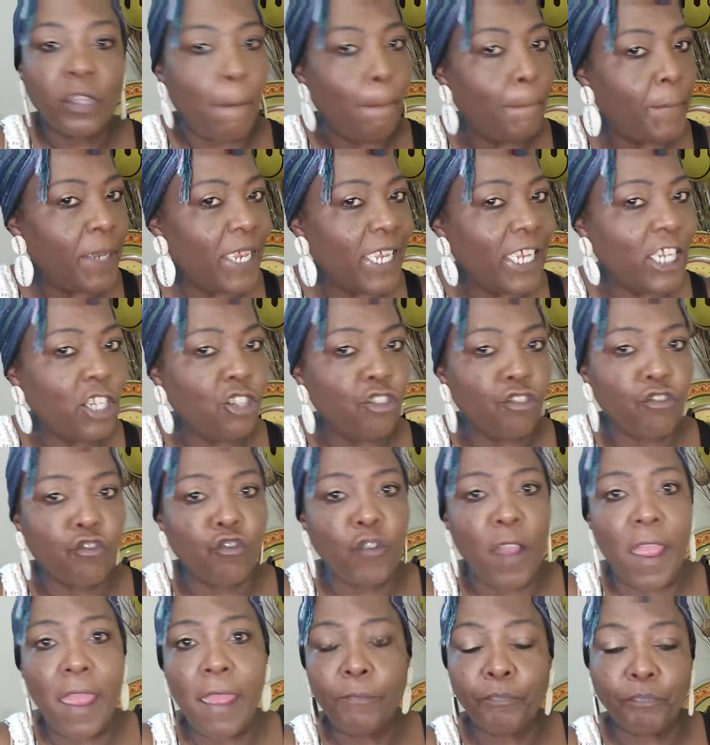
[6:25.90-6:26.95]
biggest
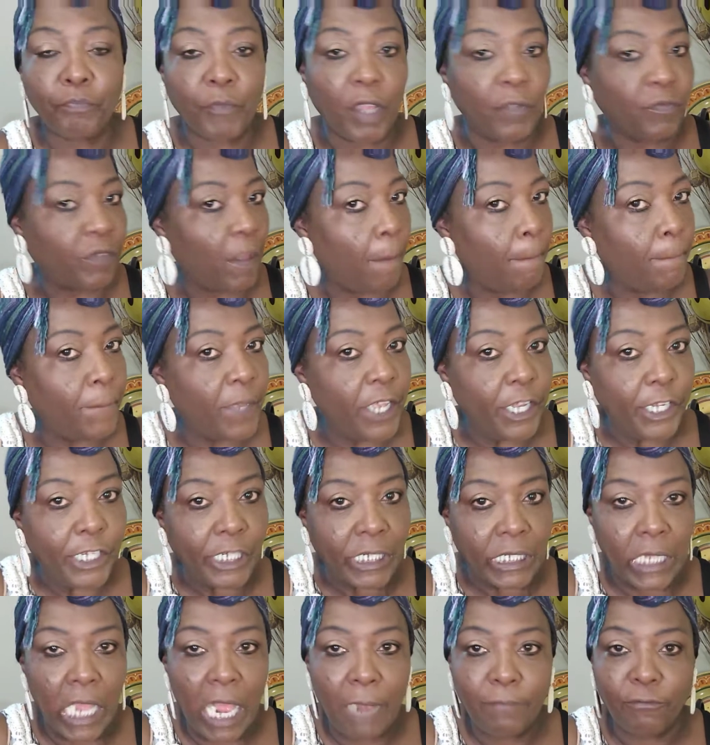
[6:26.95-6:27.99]
shrimp, the
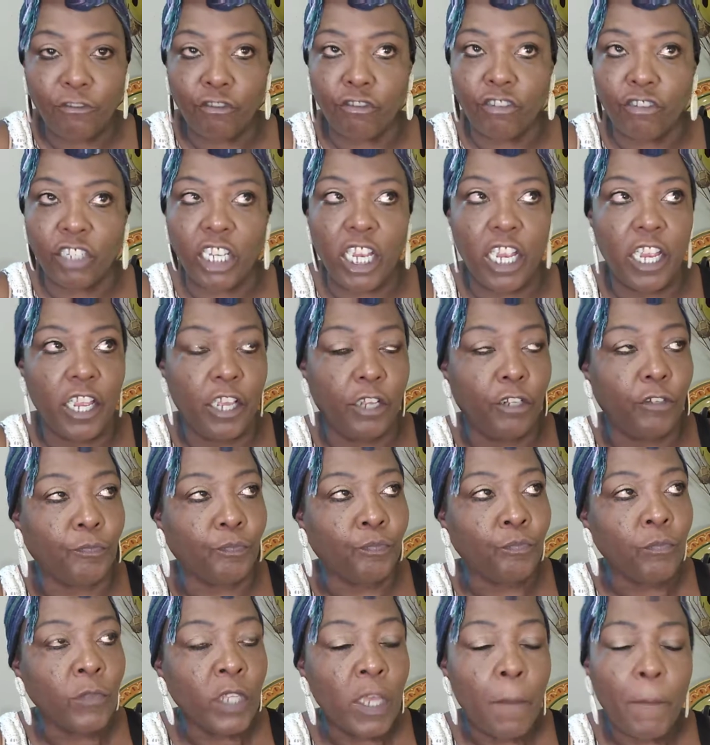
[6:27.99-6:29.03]
biggest lobster tail,
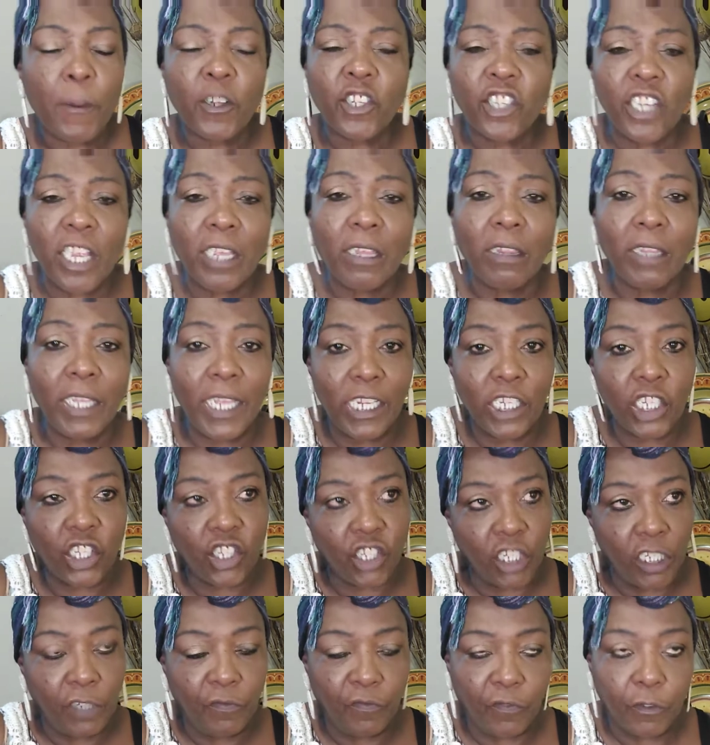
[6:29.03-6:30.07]
particularly in
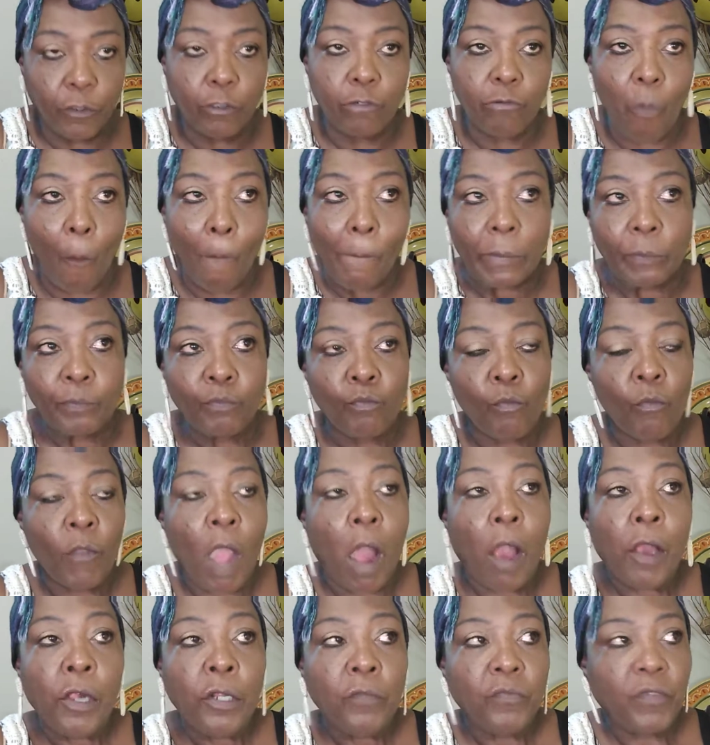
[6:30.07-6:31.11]
seafood.
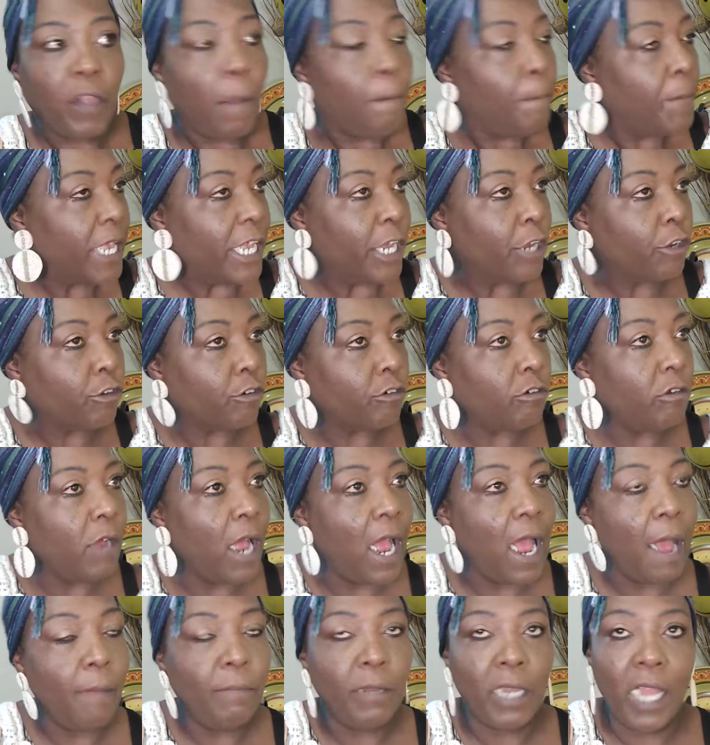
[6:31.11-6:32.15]
The bigger
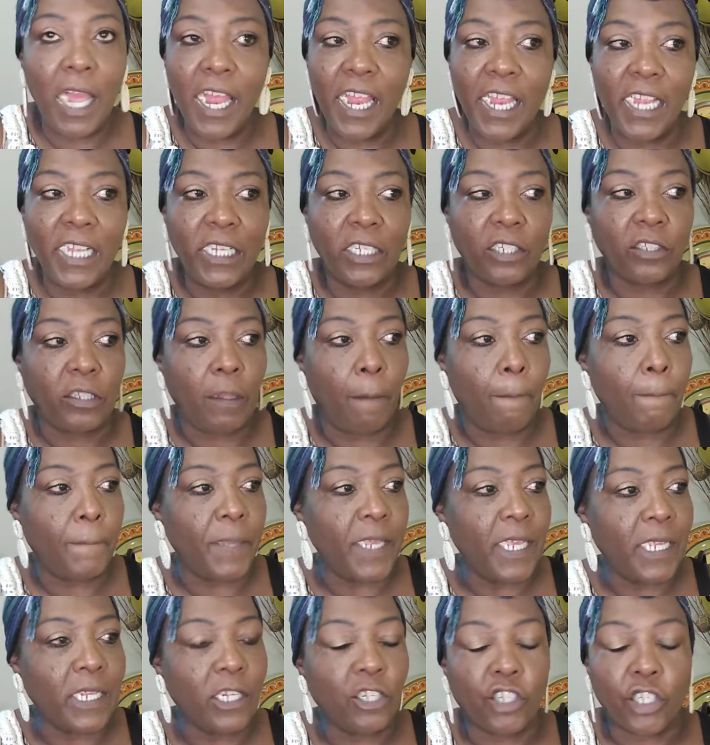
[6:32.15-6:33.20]
crab legs, the
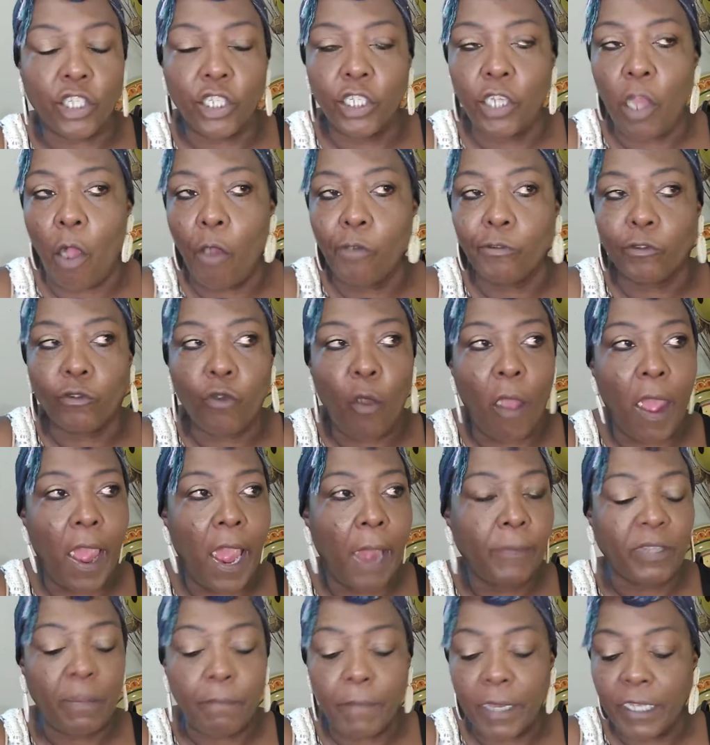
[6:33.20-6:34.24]
biggest snow
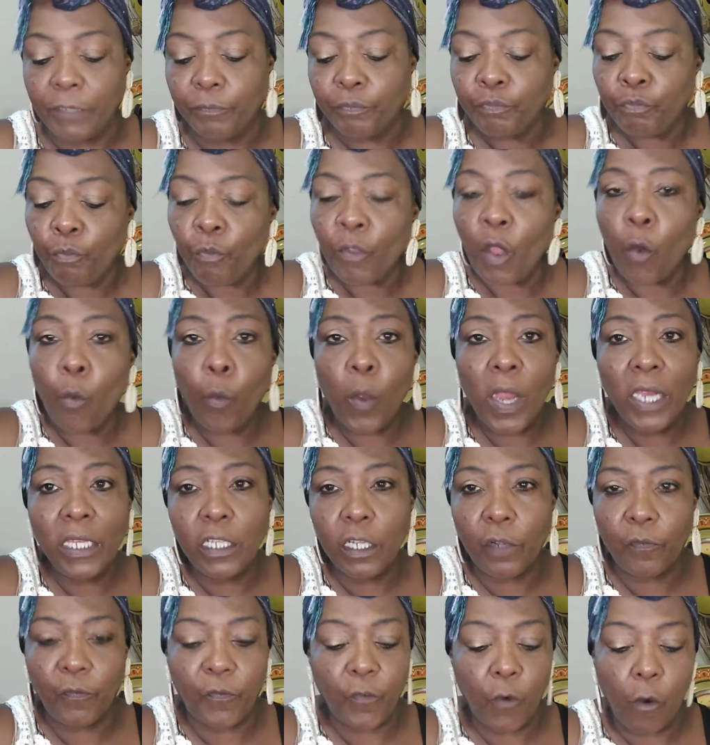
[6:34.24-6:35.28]
crabs. I mean, we
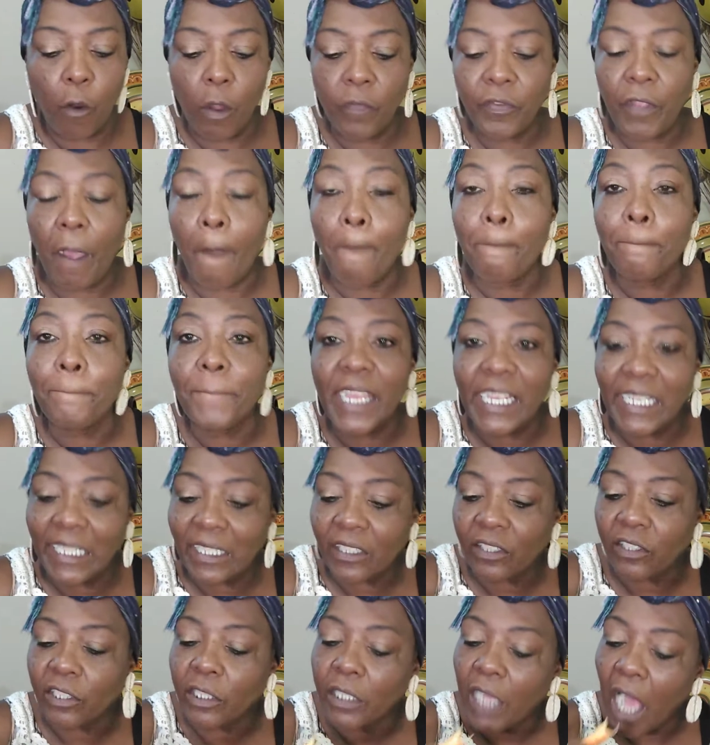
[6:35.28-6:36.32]
look for the
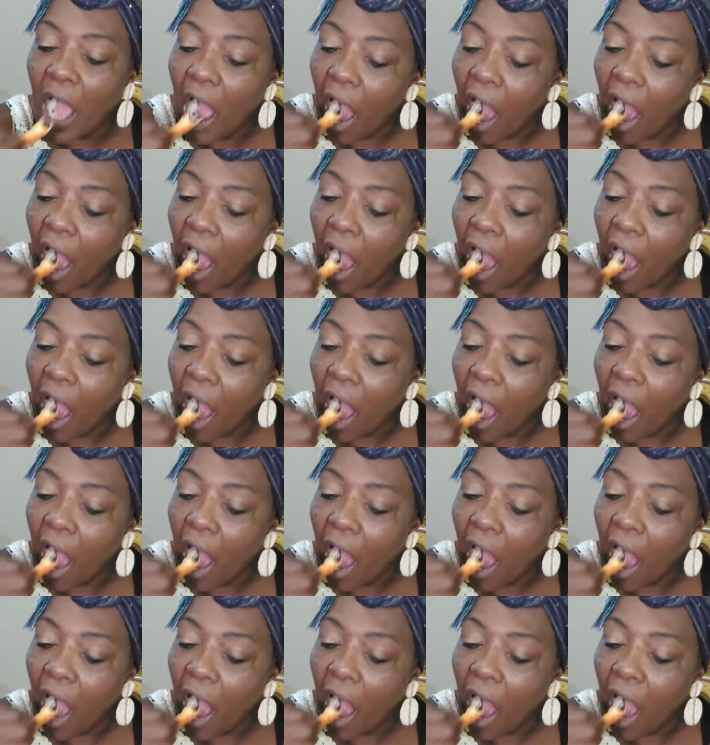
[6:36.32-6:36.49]
biggest.